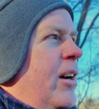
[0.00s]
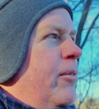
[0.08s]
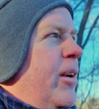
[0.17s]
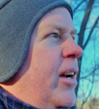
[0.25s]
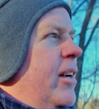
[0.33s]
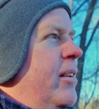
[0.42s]
I
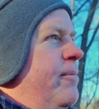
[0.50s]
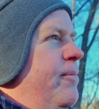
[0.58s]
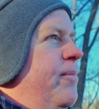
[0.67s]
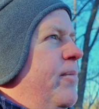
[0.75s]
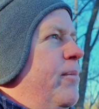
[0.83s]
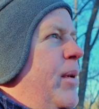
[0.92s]
want to
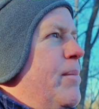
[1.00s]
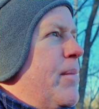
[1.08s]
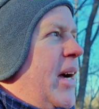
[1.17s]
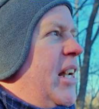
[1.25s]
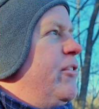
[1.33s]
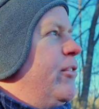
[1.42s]
be
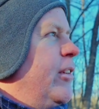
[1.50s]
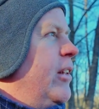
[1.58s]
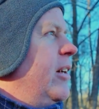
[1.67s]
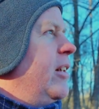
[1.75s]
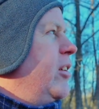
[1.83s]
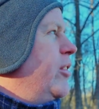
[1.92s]

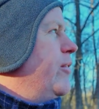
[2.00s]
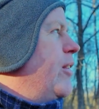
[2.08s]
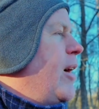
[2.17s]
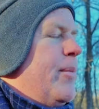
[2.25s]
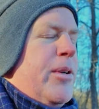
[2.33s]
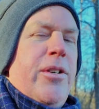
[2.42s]
mindful, look
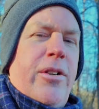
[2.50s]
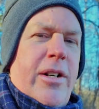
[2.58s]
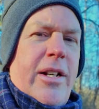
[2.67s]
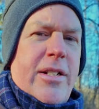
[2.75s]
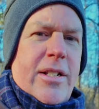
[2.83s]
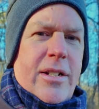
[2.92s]
for
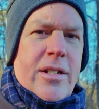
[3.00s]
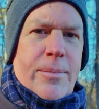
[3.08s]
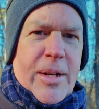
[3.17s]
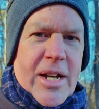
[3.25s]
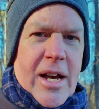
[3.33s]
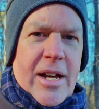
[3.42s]
opportunities to
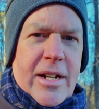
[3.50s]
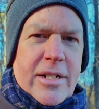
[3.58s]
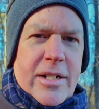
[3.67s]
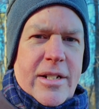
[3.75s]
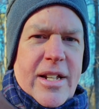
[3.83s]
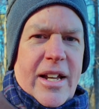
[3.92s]
be
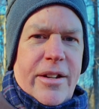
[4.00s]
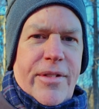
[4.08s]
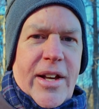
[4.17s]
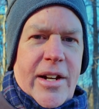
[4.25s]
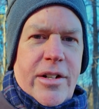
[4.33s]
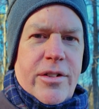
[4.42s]
kind and take
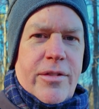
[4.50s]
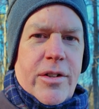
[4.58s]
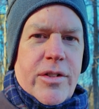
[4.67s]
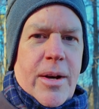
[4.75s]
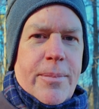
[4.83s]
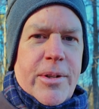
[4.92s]
advantage of
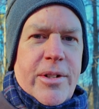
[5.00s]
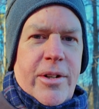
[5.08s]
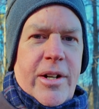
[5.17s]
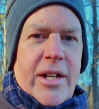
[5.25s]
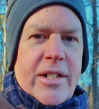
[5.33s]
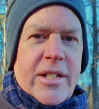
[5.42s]
those
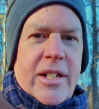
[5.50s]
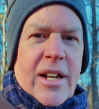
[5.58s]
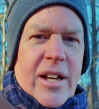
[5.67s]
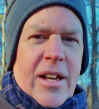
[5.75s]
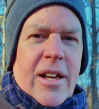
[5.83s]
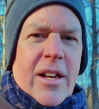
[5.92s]
opportunities.
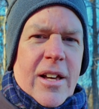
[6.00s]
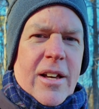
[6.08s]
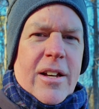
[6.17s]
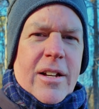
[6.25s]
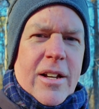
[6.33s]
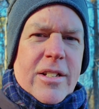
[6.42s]

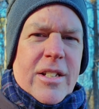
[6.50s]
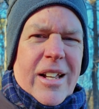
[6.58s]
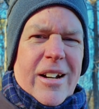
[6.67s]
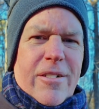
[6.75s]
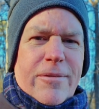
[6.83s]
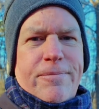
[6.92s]
Because,
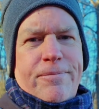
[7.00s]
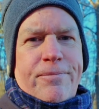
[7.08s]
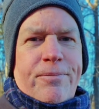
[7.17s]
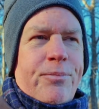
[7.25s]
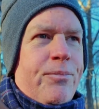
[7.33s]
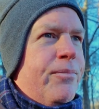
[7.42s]
you know,
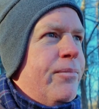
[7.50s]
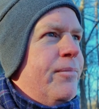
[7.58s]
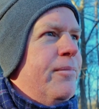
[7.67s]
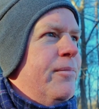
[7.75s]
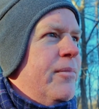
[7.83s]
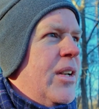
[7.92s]

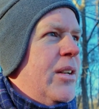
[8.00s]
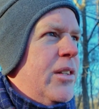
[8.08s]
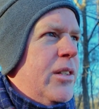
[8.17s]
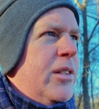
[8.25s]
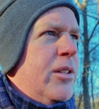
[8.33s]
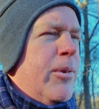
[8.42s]

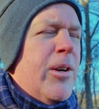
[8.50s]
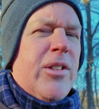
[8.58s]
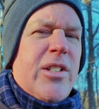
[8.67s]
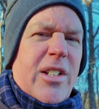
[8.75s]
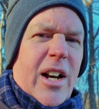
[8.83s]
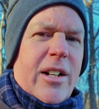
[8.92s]
the
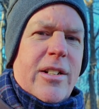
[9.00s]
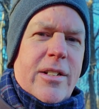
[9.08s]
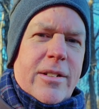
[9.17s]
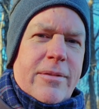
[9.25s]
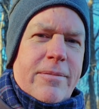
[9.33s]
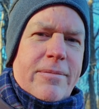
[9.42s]
world
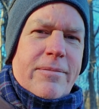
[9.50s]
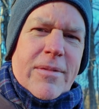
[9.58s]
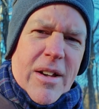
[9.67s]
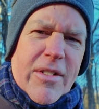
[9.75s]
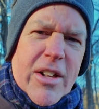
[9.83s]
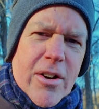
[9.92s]
sucks.
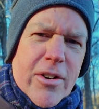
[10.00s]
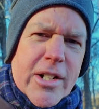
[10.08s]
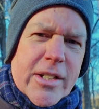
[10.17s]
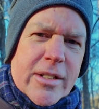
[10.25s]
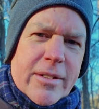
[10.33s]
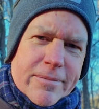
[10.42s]
Have you
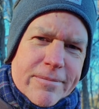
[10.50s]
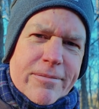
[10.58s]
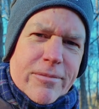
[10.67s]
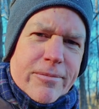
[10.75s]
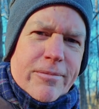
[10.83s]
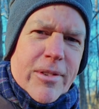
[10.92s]
noticed?
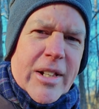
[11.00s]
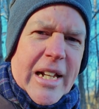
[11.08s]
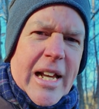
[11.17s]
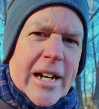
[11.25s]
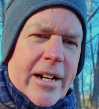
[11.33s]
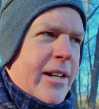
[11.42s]
Really
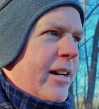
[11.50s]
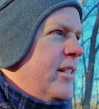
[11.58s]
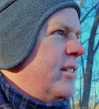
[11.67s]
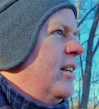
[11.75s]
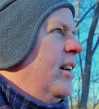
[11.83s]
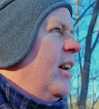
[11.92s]
kind of
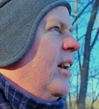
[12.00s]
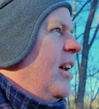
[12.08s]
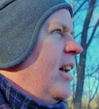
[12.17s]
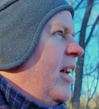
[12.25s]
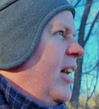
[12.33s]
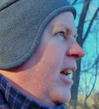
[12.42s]
does.
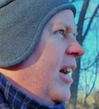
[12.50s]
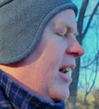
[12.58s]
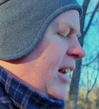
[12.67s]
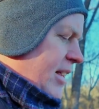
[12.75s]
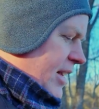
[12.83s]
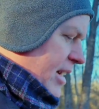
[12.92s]

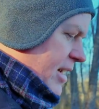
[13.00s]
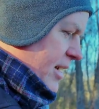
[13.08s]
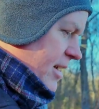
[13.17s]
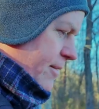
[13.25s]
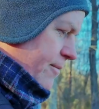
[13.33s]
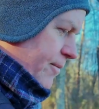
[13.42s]
And I think
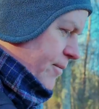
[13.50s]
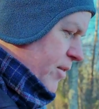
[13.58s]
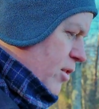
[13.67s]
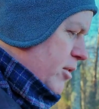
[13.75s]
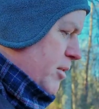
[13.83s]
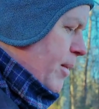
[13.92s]

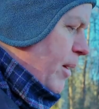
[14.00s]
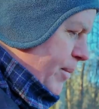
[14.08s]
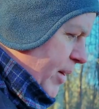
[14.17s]
no small